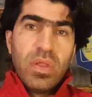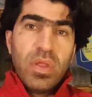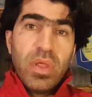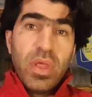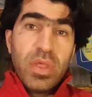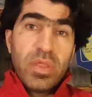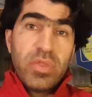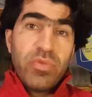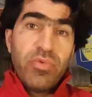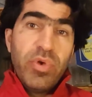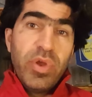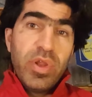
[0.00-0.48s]

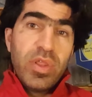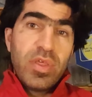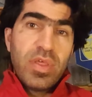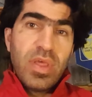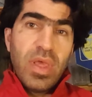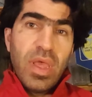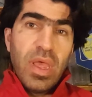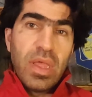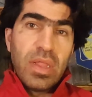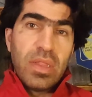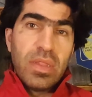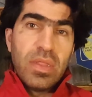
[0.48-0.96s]
It's really
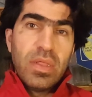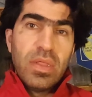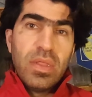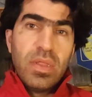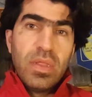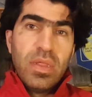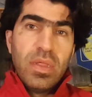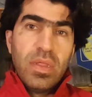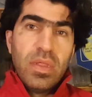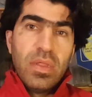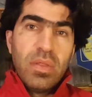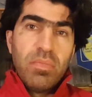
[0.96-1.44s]
sad
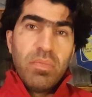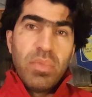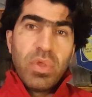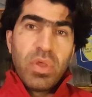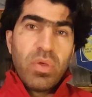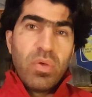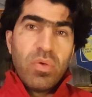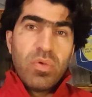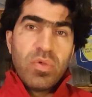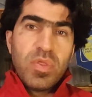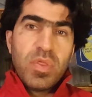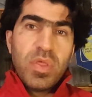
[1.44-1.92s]

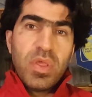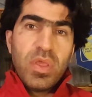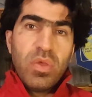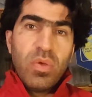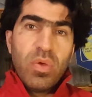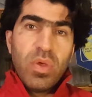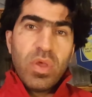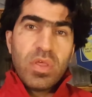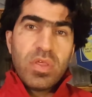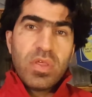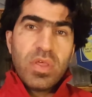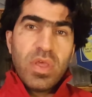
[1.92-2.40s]
because the
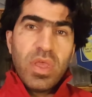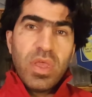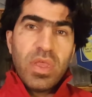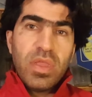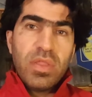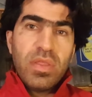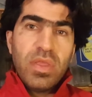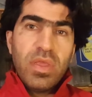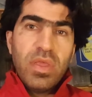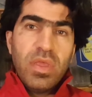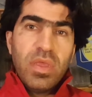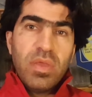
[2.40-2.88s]
USA
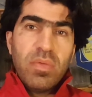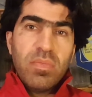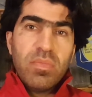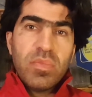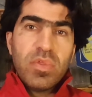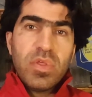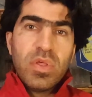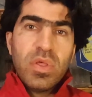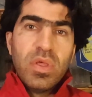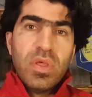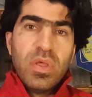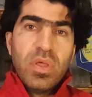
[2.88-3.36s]

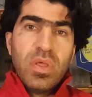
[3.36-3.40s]
teams